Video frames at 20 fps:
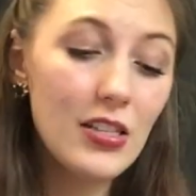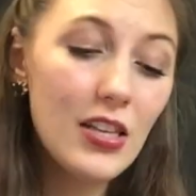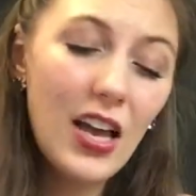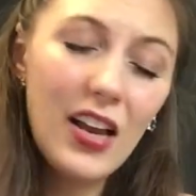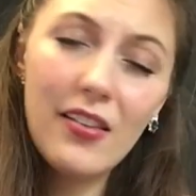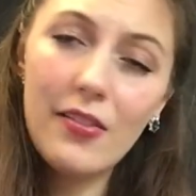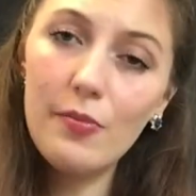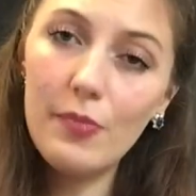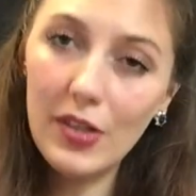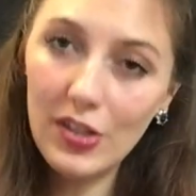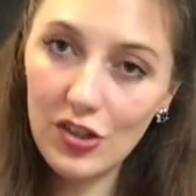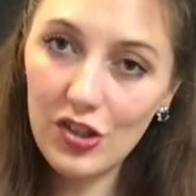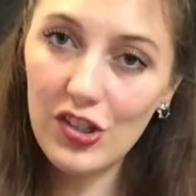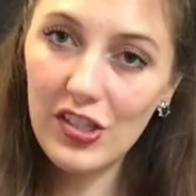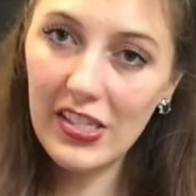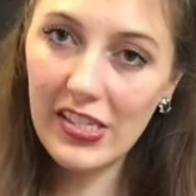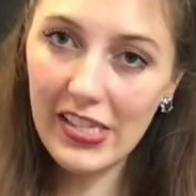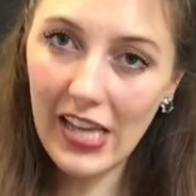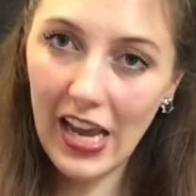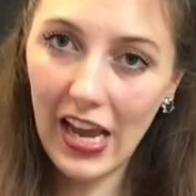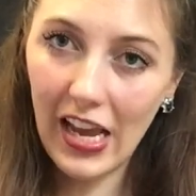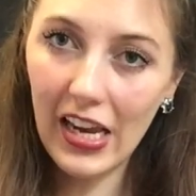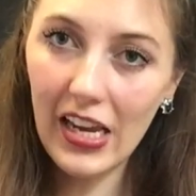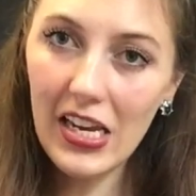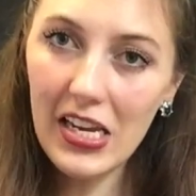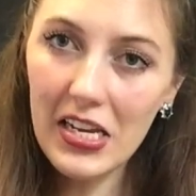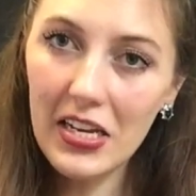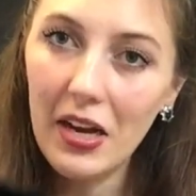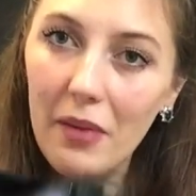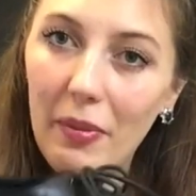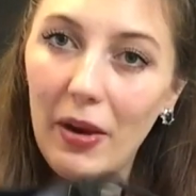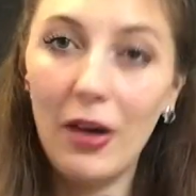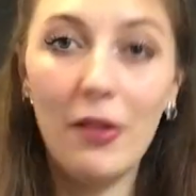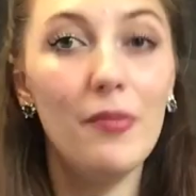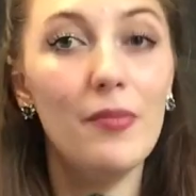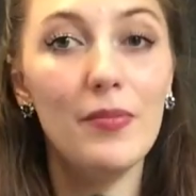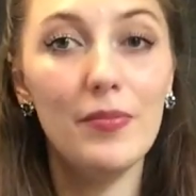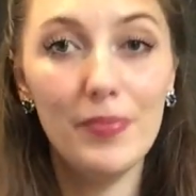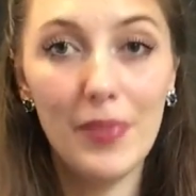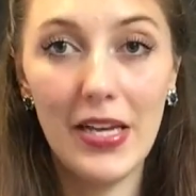Not as much to say
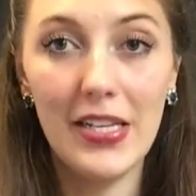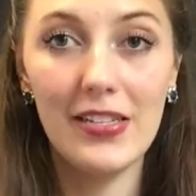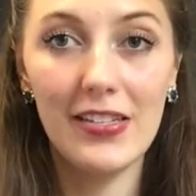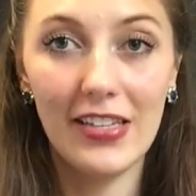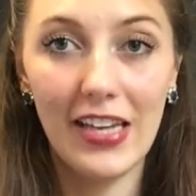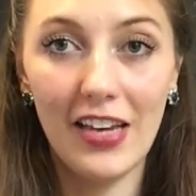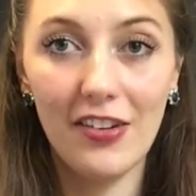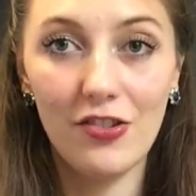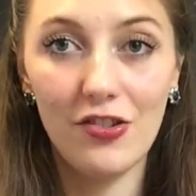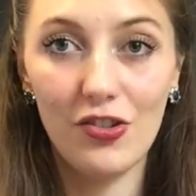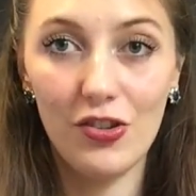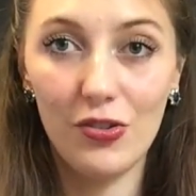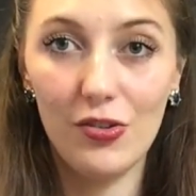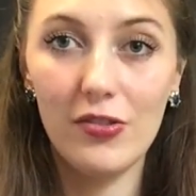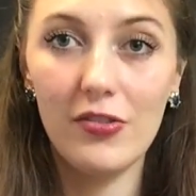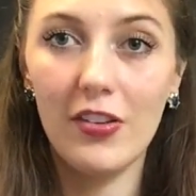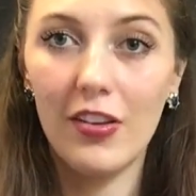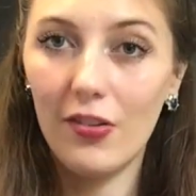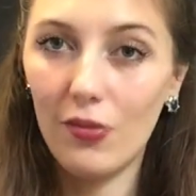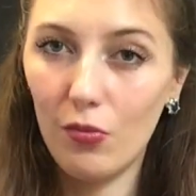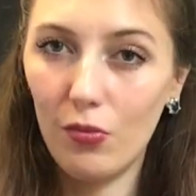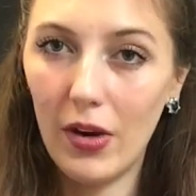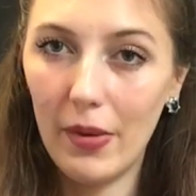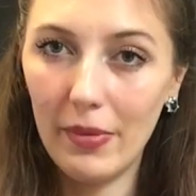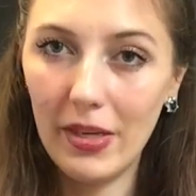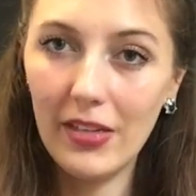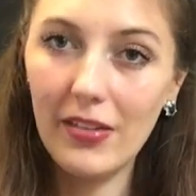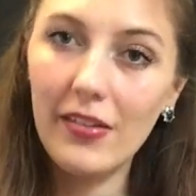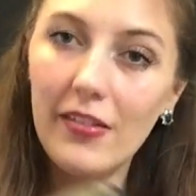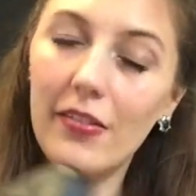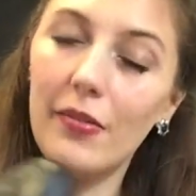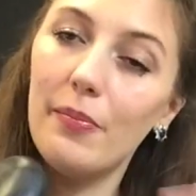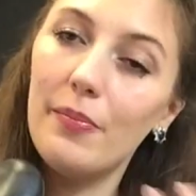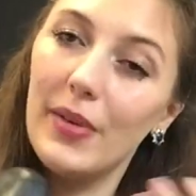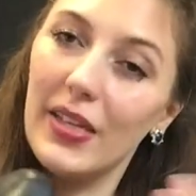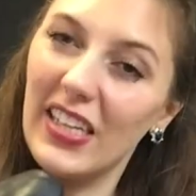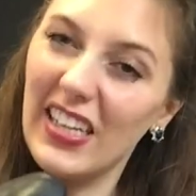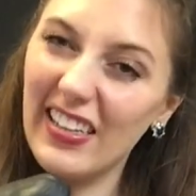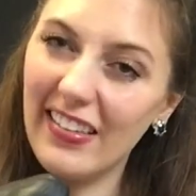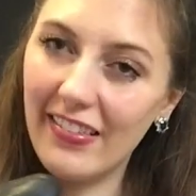about men's Latin shoes as women's
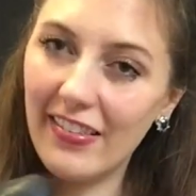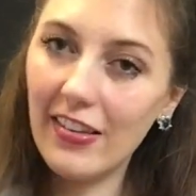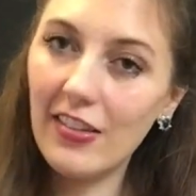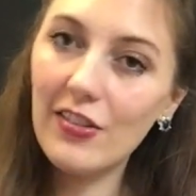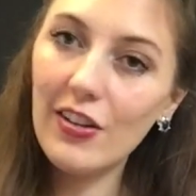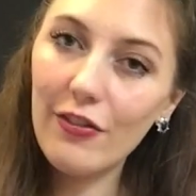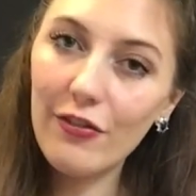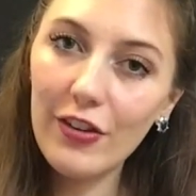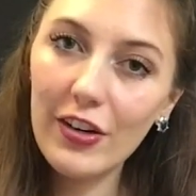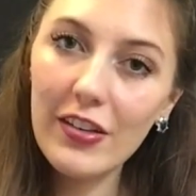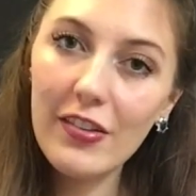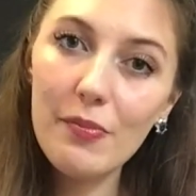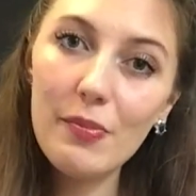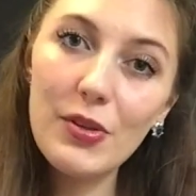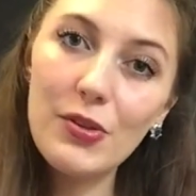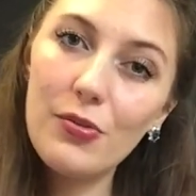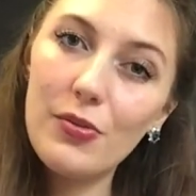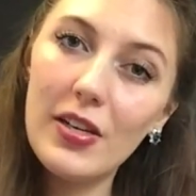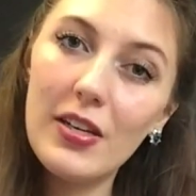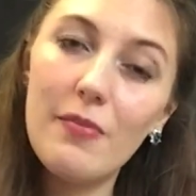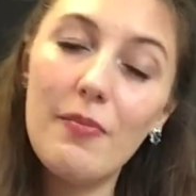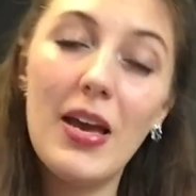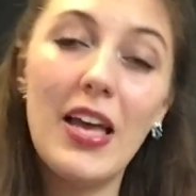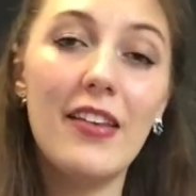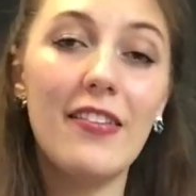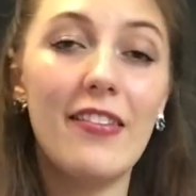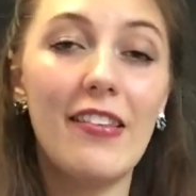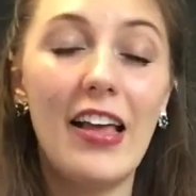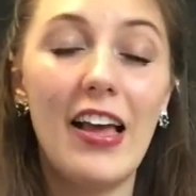because the difference between men's